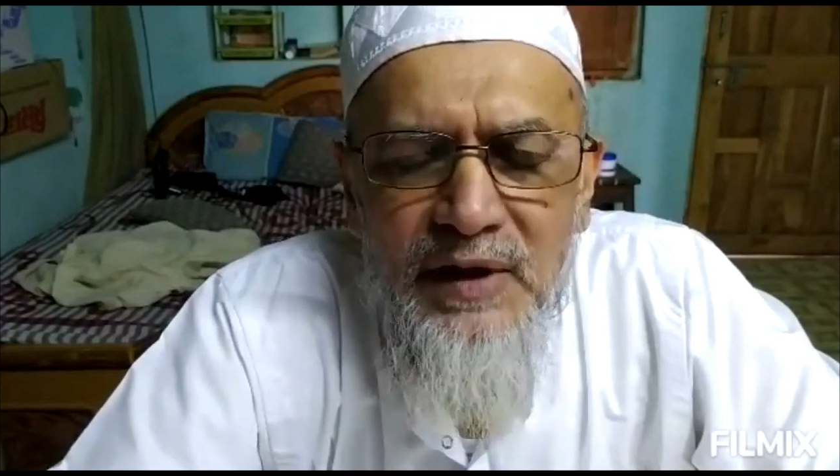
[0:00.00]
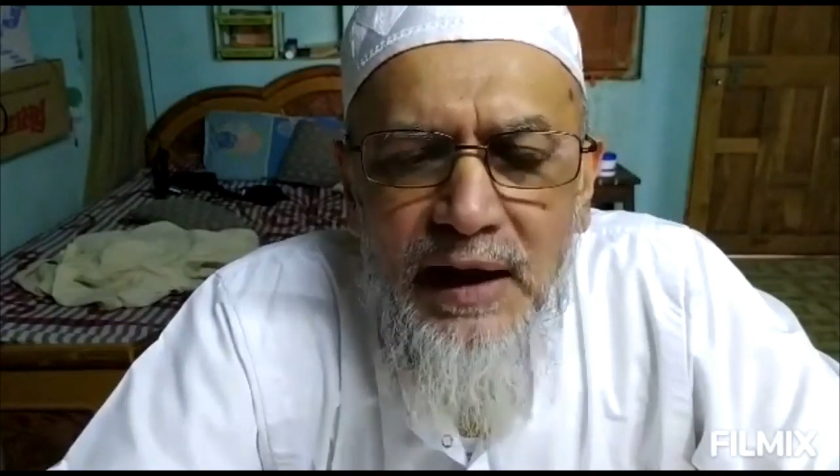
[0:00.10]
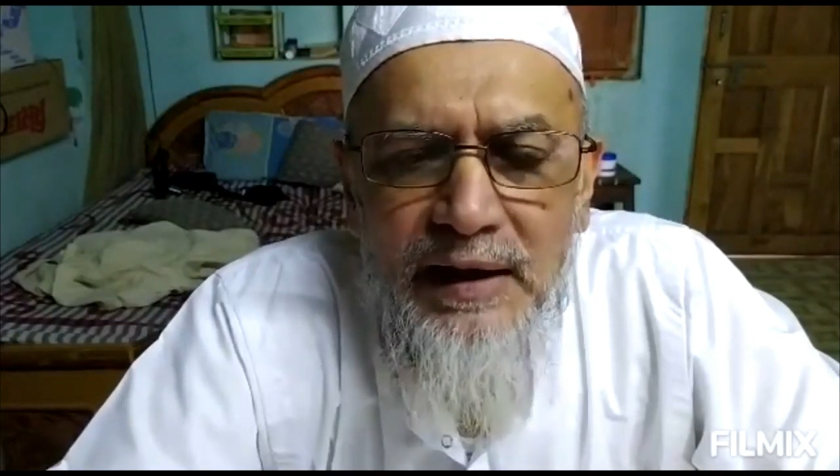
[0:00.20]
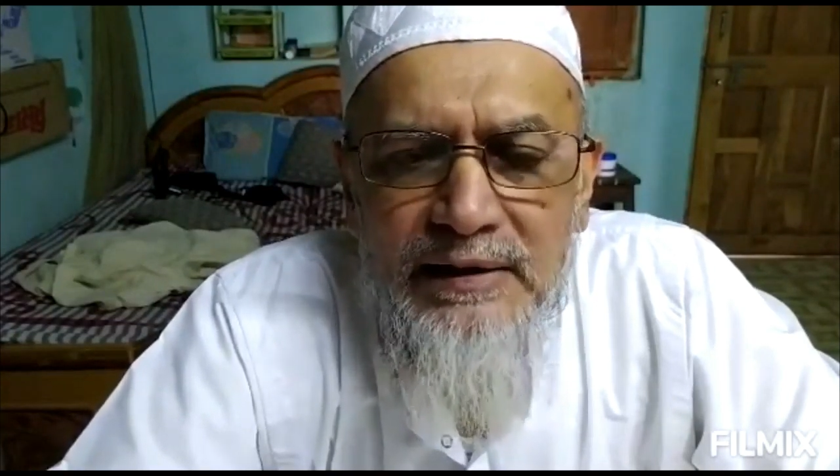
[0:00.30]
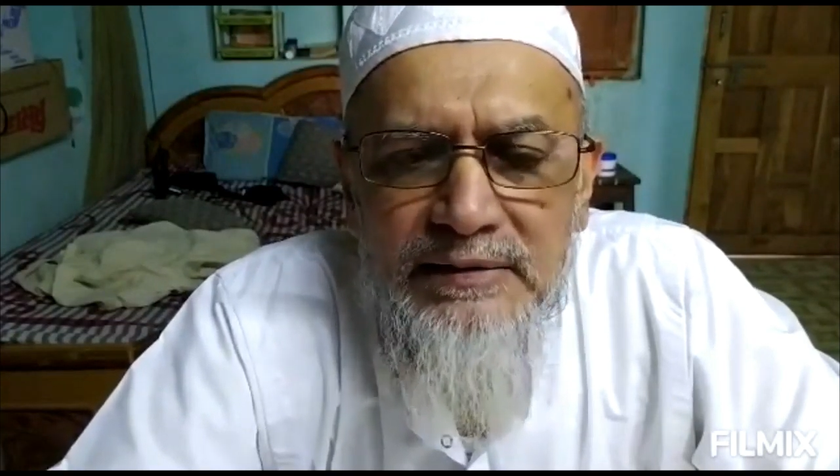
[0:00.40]

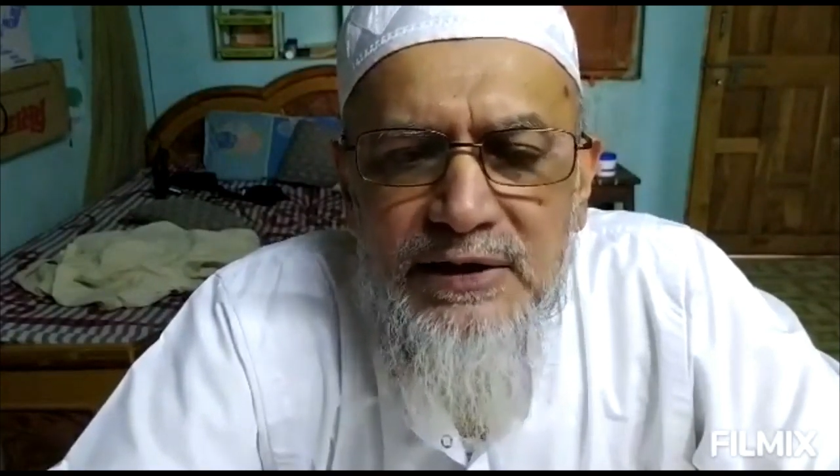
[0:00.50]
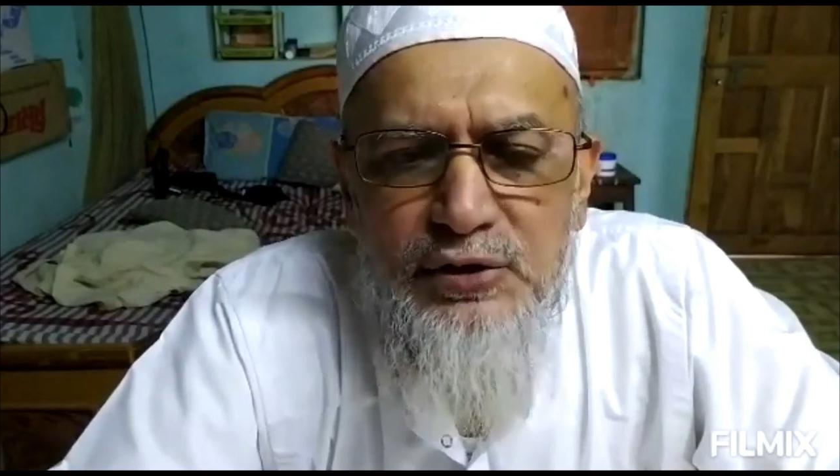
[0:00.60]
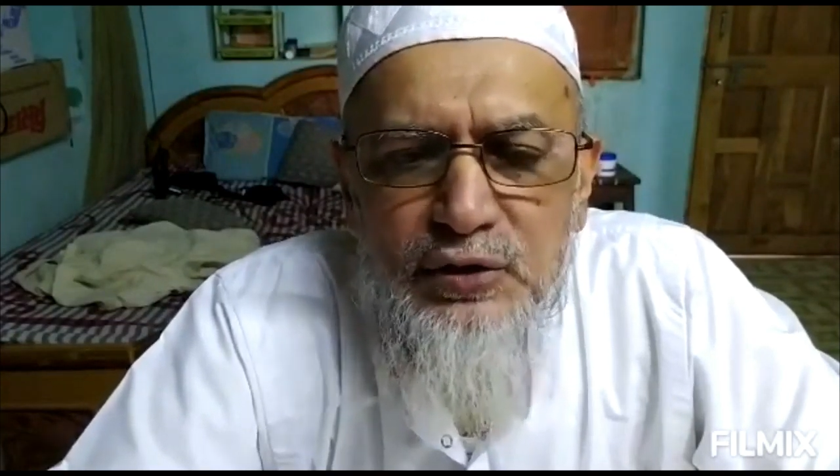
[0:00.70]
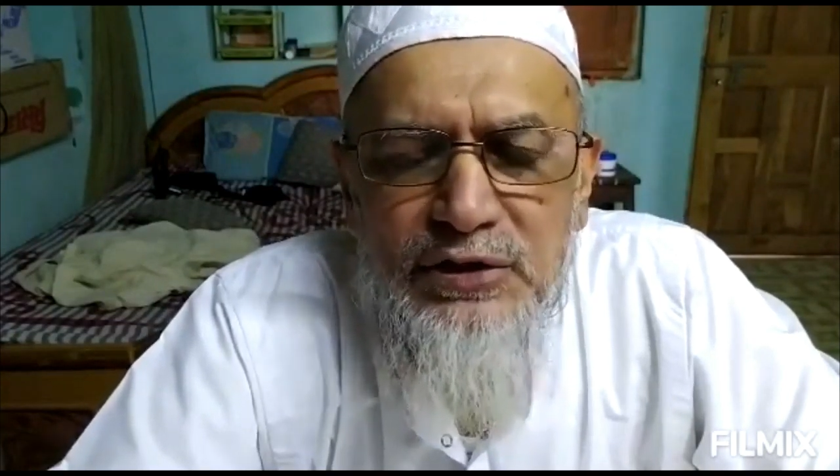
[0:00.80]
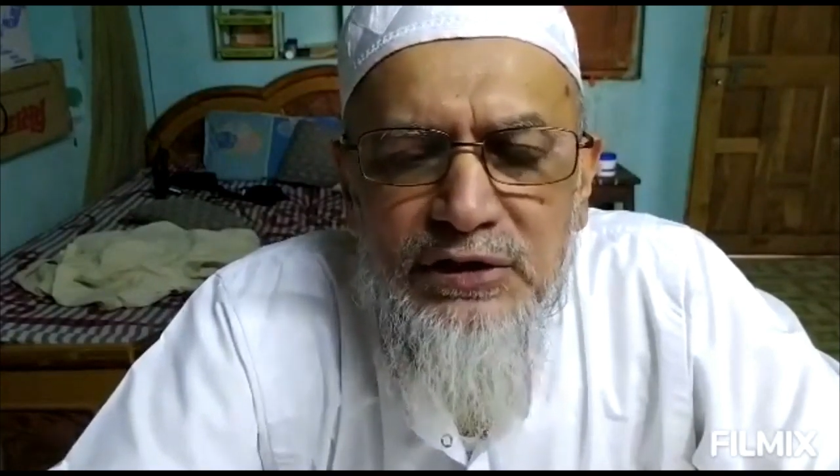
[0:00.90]
I
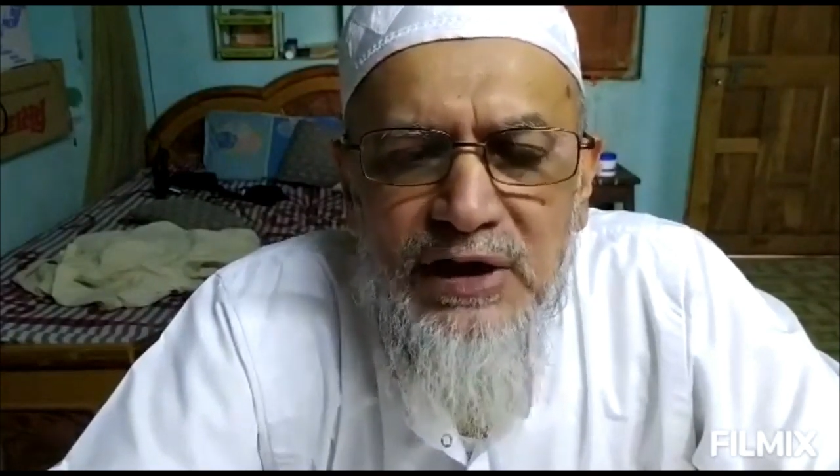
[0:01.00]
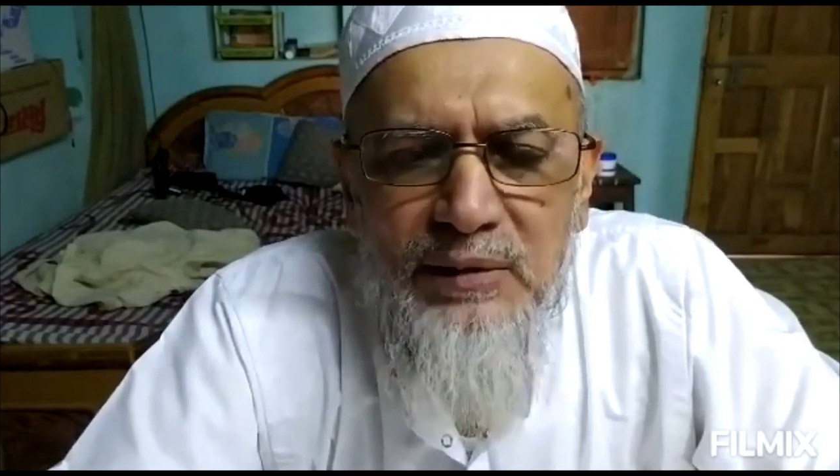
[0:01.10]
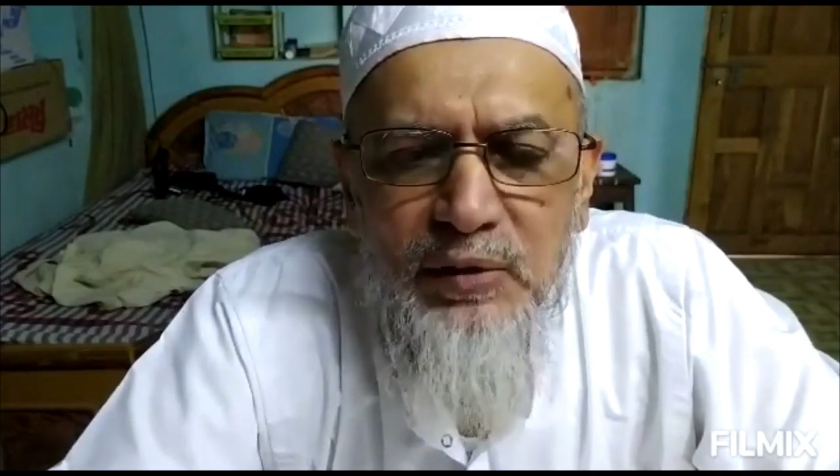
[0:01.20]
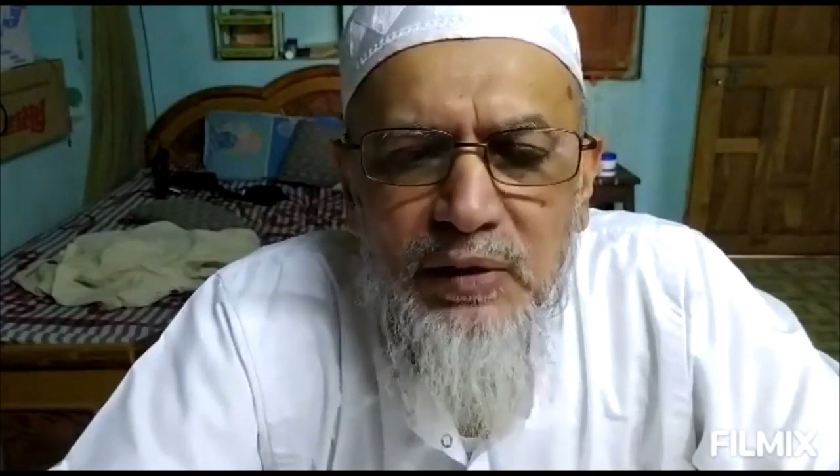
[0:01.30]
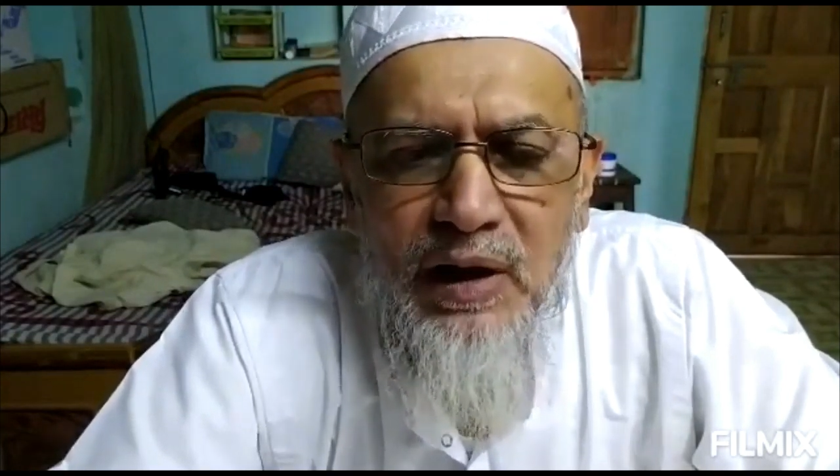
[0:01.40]
return to
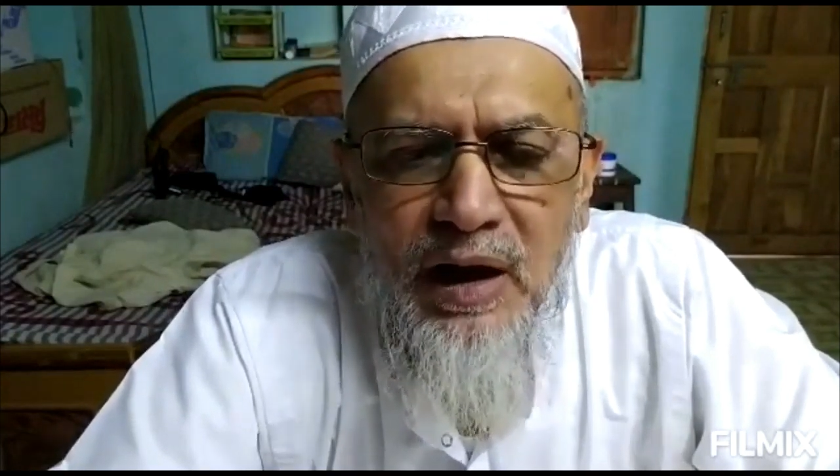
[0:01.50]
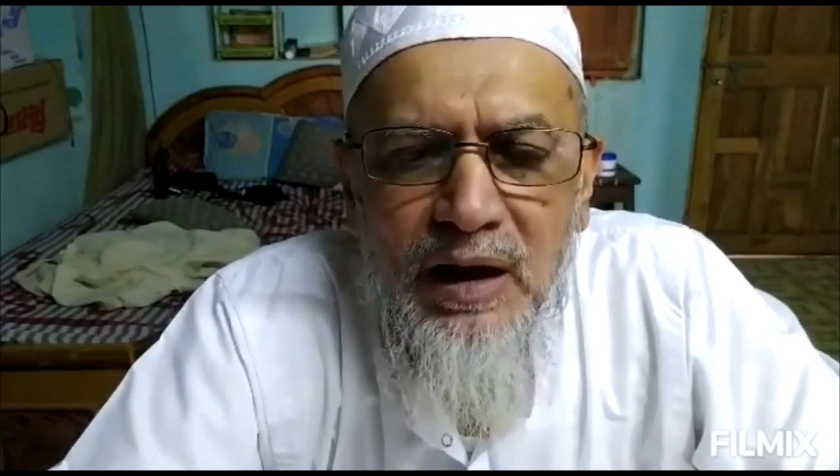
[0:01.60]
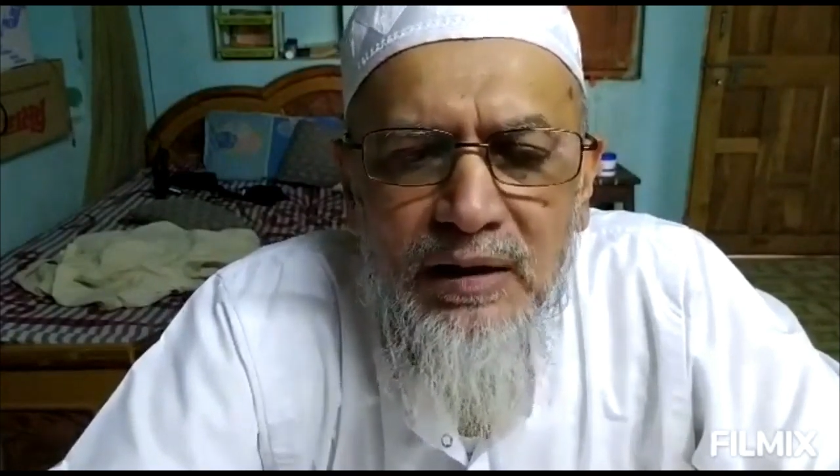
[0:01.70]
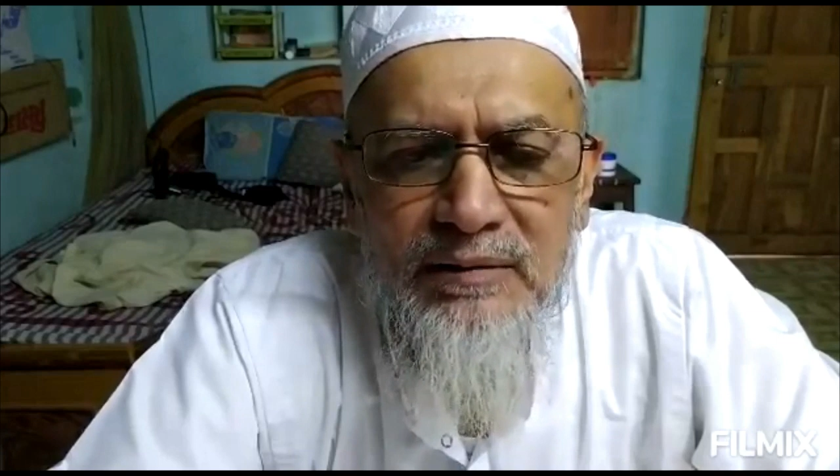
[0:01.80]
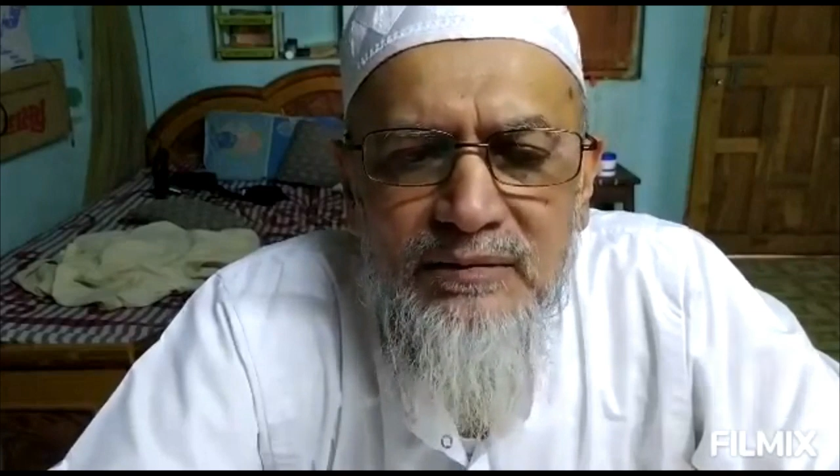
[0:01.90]

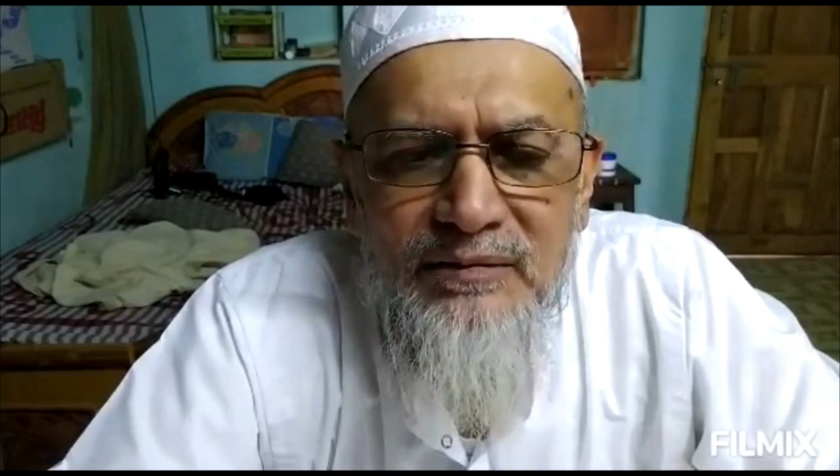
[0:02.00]
Kitabullah,